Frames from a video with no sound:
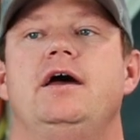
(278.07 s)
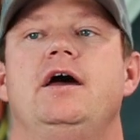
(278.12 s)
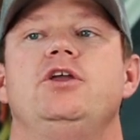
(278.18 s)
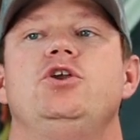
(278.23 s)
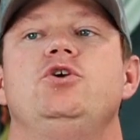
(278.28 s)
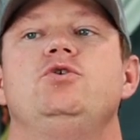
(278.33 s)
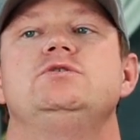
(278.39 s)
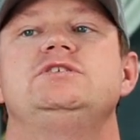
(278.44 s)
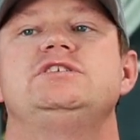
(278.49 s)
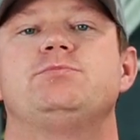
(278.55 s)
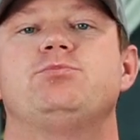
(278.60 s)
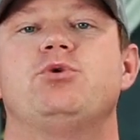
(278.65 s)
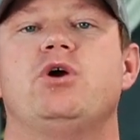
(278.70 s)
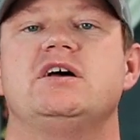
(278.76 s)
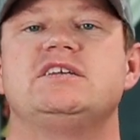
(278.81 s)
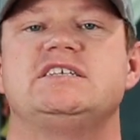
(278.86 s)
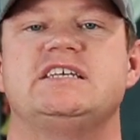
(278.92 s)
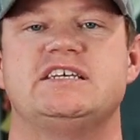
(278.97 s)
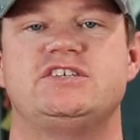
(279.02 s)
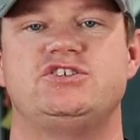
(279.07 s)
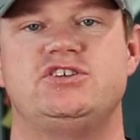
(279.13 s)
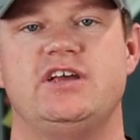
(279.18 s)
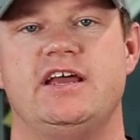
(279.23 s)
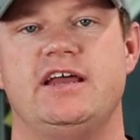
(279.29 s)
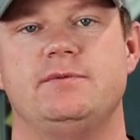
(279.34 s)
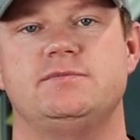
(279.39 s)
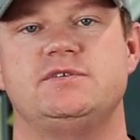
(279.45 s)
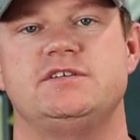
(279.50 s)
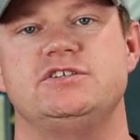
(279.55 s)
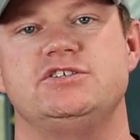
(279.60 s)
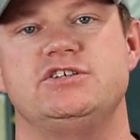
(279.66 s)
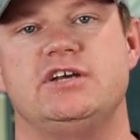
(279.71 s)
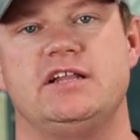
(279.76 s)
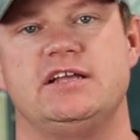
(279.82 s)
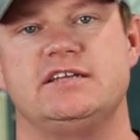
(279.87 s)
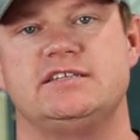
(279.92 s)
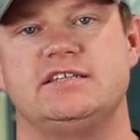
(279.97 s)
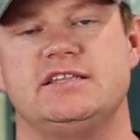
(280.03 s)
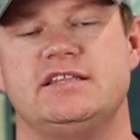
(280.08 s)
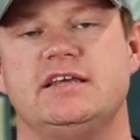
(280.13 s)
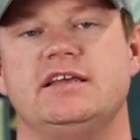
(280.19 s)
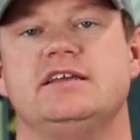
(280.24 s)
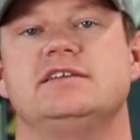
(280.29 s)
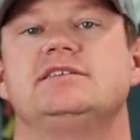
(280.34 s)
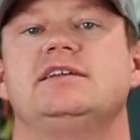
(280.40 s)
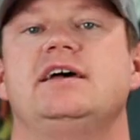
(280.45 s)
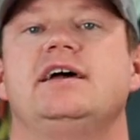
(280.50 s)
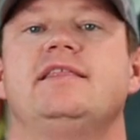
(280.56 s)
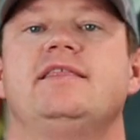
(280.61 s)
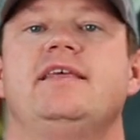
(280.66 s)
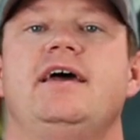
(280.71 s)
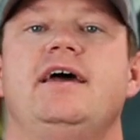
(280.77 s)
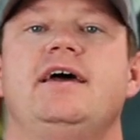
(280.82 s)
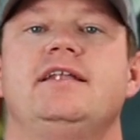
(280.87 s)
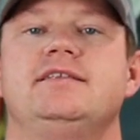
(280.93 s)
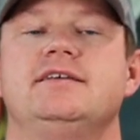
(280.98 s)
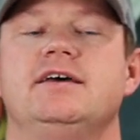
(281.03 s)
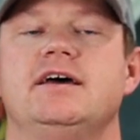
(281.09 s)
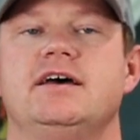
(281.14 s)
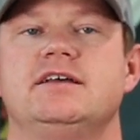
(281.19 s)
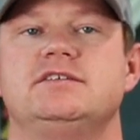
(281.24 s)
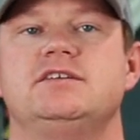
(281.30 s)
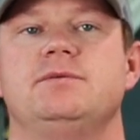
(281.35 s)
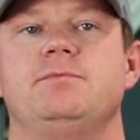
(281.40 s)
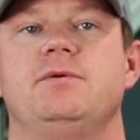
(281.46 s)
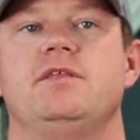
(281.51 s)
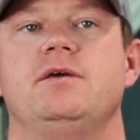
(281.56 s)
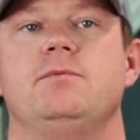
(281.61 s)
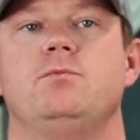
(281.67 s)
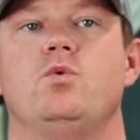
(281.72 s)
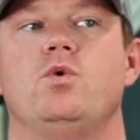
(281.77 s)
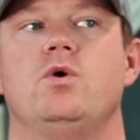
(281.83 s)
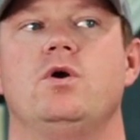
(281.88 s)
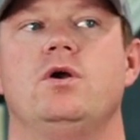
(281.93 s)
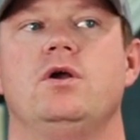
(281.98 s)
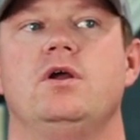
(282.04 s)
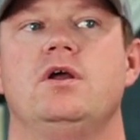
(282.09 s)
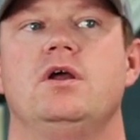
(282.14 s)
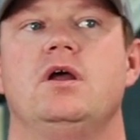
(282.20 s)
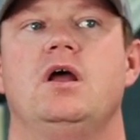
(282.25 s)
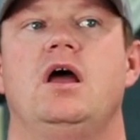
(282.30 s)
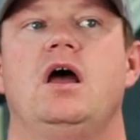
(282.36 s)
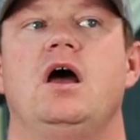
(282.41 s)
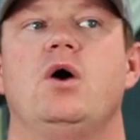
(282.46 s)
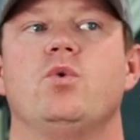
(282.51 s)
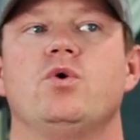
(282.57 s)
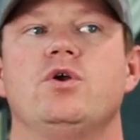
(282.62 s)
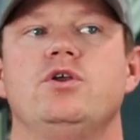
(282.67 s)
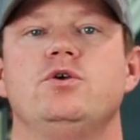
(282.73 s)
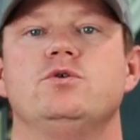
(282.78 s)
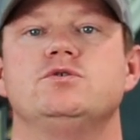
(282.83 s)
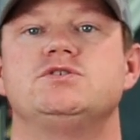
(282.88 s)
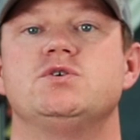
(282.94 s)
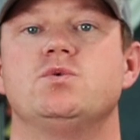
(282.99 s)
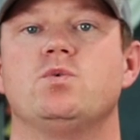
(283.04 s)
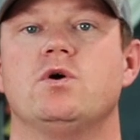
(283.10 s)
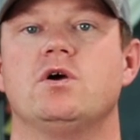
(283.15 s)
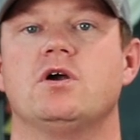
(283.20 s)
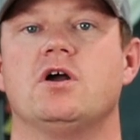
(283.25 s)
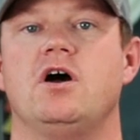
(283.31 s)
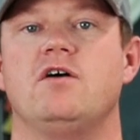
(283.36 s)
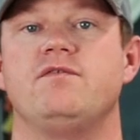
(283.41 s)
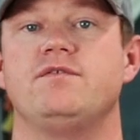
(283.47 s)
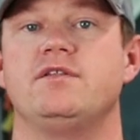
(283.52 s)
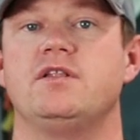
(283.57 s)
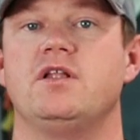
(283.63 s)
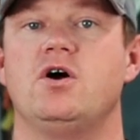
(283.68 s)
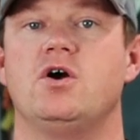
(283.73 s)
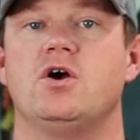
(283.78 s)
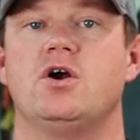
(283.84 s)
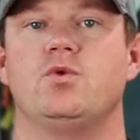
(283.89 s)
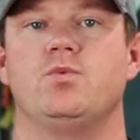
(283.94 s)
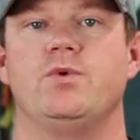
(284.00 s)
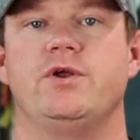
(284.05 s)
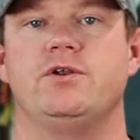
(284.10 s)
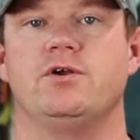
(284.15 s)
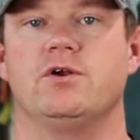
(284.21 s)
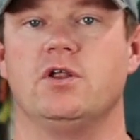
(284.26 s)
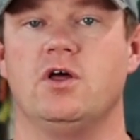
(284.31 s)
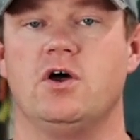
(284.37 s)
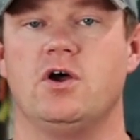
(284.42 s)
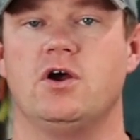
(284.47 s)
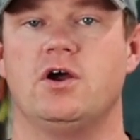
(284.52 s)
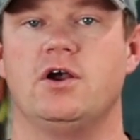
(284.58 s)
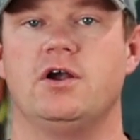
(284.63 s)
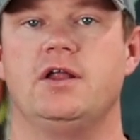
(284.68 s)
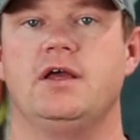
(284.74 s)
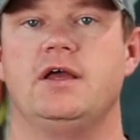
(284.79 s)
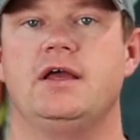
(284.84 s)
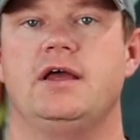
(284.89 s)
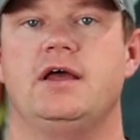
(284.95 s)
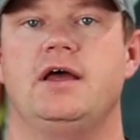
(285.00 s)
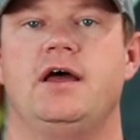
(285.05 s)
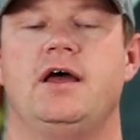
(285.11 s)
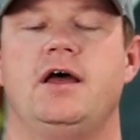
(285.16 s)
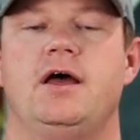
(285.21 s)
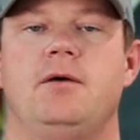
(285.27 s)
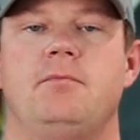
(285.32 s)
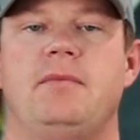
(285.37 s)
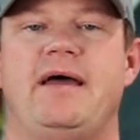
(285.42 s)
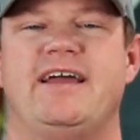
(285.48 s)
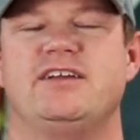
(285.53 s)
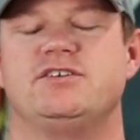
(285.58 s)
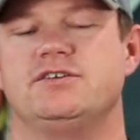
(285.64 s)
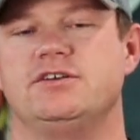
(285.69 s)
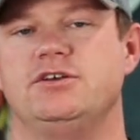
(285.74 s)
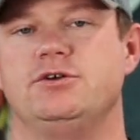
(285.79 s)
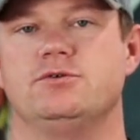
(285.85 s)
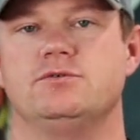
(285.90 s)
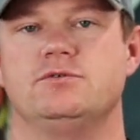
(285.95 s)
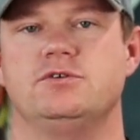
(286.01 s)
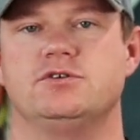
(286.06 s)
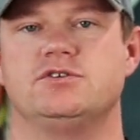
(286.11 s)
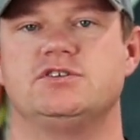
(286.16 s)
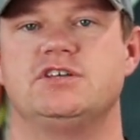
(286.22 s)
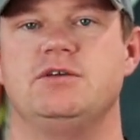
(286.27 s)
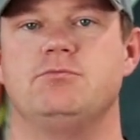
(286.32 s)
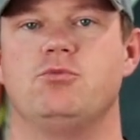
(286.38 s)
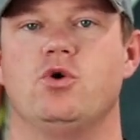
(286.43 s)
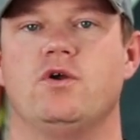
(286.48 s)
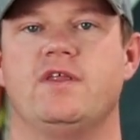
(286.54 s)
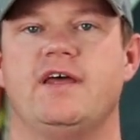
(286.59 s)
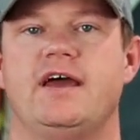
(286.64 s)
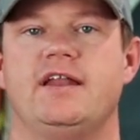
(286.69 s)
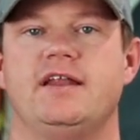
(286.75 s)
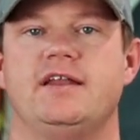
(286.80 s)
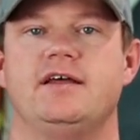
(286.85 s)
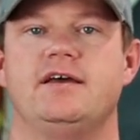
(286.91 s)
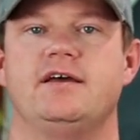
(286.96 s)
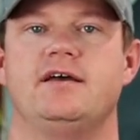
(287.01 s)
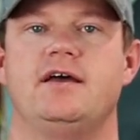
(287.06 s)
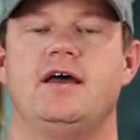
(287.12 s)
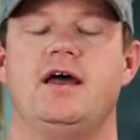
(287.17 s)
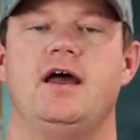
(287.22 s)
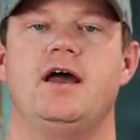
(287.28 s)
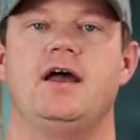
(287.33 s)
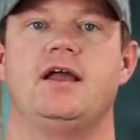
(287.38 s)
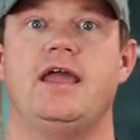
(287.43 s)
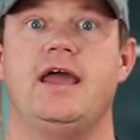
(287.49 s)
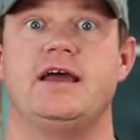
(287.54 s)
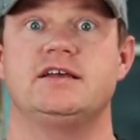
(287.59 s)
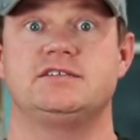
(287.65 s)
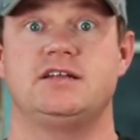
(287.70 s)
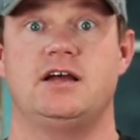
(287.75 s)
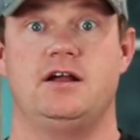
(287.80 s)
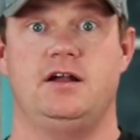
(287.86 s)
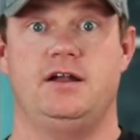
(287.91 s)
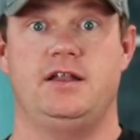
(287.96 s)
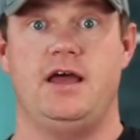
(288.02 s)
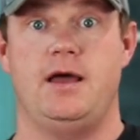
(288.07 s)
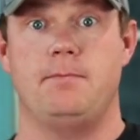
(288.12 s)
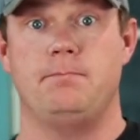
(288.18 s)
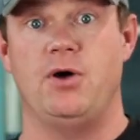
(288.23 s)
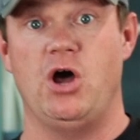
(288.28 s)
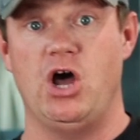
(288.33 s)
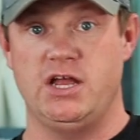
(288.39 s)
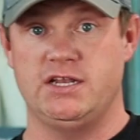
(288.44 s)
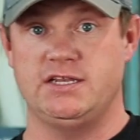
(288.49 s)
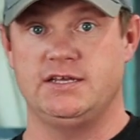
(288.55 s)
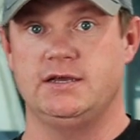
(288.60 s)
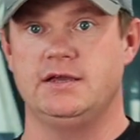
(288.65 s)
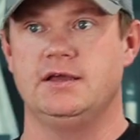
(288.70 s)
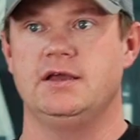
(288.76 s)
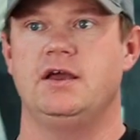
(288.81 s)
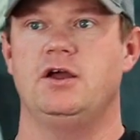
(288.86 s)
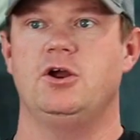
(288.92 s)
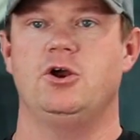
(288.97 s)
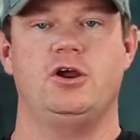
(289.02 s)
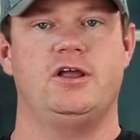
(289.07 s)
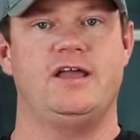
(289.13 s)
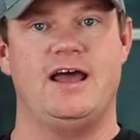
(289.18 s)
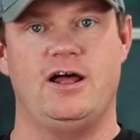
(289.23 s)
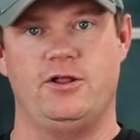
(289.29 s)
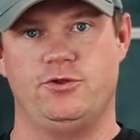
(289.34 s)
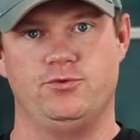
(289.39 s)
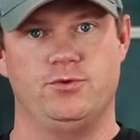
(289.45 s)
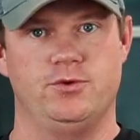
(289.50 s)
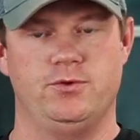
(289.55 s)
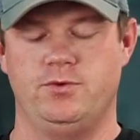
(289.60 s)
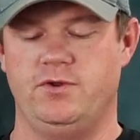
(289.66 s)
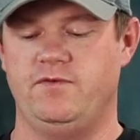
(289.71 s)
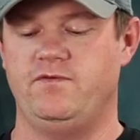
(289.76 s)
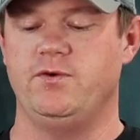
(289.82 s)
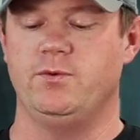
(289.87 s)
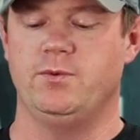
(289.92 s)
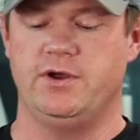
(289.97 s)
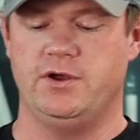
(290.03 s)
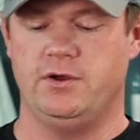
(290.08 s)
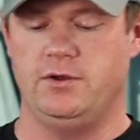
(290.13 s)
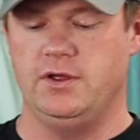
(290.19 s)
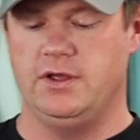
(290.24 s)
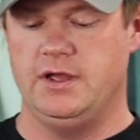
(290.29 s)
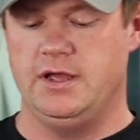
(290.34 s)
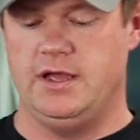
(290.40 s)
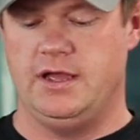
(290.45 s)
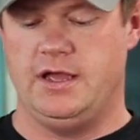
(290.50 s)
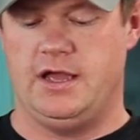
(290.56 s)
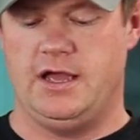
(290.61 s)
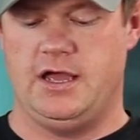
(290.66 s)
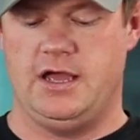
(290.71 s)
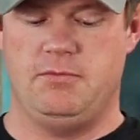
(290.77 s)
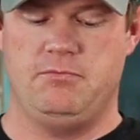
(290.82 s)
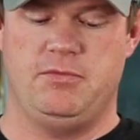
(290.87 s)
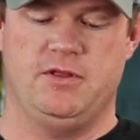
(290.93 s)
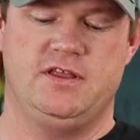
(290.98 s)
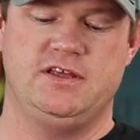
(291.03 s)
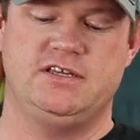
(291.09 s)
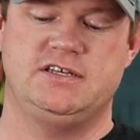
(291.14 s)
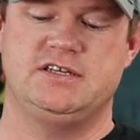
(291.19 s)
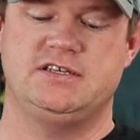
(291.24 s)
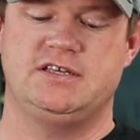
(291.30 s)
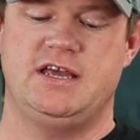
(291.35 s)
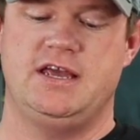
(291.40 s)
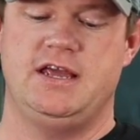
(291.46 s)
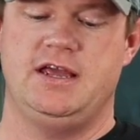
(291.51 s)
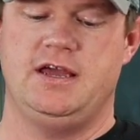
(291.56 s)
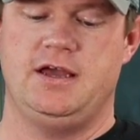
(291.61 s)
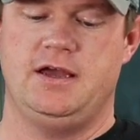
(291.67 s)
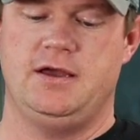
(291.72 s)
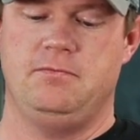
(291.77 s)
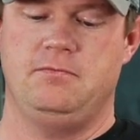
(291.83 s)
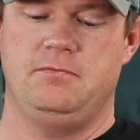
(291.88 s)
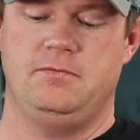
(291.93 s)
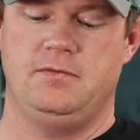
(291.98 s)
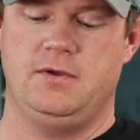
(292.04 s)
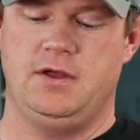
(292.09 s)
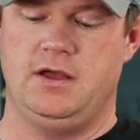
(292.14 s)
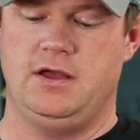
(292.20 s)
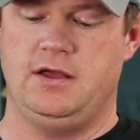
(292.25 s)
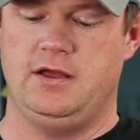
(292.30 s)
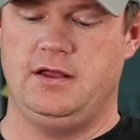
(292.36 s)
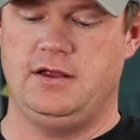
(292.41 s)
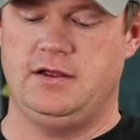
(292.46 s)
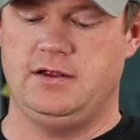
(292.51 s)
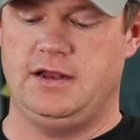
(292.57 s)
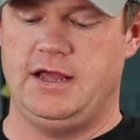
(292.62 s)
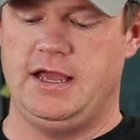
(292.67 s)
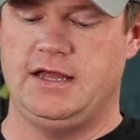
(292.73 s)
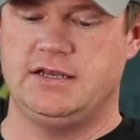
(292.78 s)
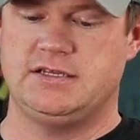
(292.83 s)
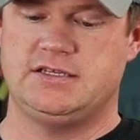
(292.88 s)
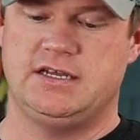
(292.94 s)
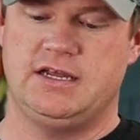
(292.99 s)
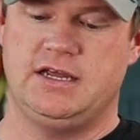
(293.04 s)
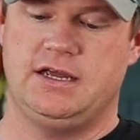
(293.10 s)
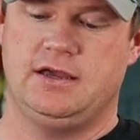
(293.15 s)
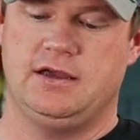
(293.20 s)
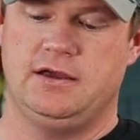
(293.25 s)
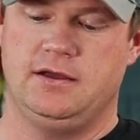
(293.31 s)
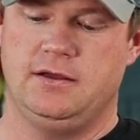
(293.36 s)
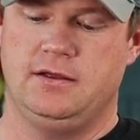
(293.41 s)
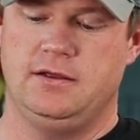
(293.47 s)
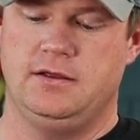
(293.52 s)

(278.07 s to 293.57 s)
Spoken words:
used to process jams and jellies and things like that. Some of them were used to work off lard, render lard. Actually, you'll see more of that in a cast iron type pot or a caldron, if you will. But this is an antique.